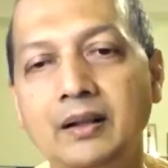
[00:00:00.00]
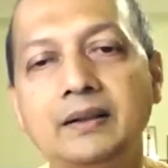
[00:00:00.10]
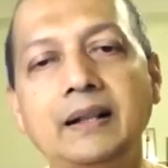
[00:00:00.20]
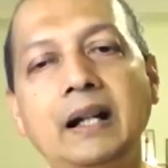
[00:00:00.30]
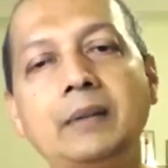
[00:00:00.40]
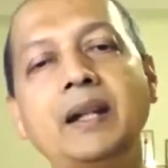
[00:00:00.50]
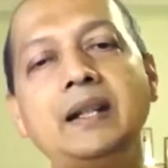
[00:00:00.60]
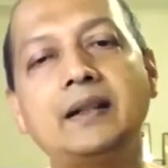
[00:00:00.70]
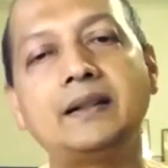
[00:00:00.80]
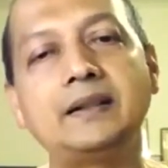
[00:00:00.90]
There are
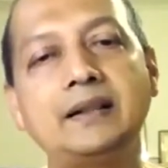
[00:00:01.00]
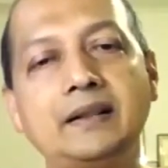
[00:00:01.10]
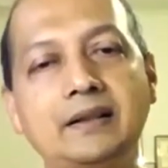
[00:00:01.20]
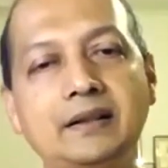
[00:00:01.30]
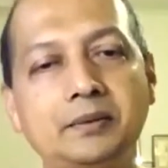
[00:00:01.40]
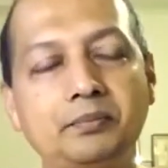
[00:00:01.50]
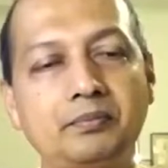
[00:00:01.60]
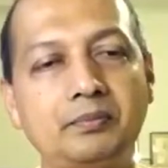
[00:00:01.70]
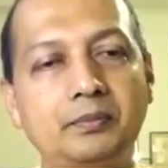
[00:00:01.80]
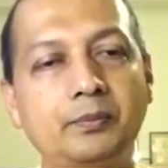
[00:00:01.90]
many other
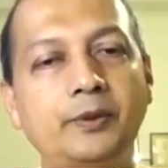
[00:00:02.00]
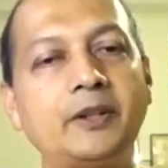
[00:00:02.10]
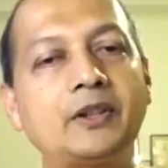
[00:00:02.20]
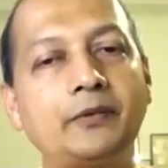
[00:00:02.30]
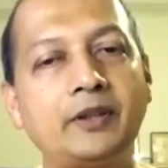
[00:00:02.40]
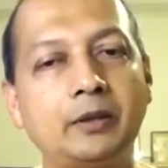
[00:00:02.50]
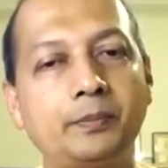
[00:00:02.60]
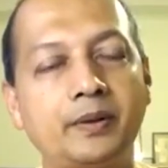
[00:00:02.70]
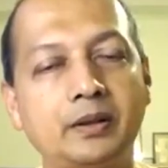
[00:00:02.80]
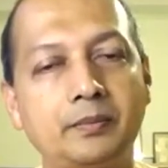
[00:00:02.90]
philosophical
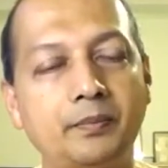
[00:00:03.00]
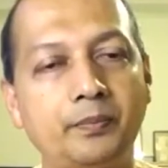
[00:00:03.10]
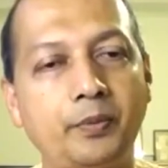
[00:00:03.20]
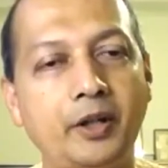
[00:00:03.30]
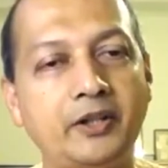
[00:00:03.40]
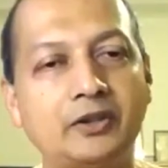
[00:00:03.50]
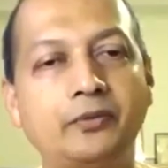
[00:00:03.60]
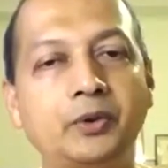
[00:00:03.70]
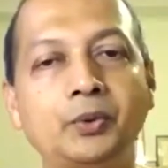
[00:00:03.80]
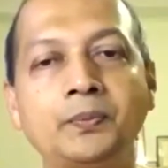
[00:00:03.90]
points of
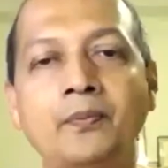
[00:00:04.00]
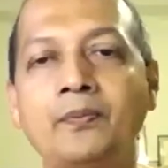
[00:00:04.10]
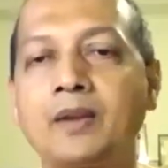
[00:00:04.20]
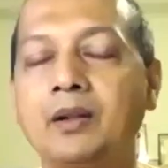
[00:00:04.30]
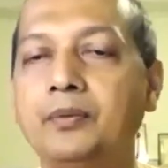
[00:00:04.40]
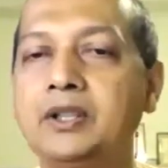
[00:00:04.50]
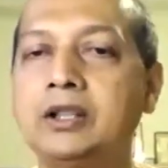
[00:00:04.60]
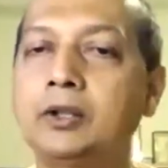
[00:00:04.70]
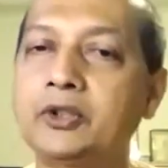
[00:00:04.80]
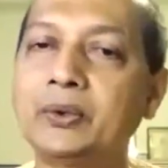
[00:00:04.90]
view which
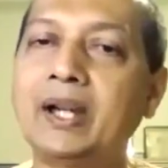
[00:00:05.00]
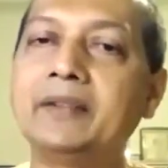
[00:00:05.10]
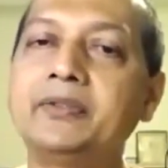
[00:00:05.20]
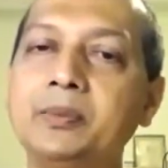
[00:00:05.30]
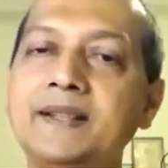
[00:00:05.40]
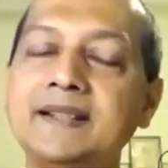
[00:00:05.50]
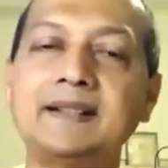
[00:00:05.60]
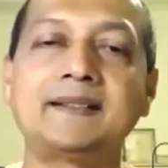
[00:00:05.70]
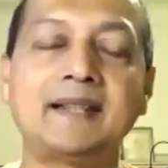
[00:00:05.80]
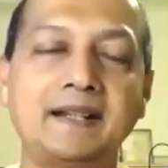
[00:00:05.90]
also have to be
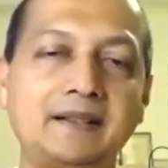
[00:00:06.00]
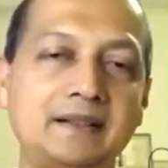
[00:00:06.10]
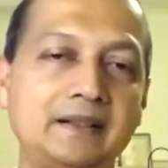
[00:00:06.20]
set aside.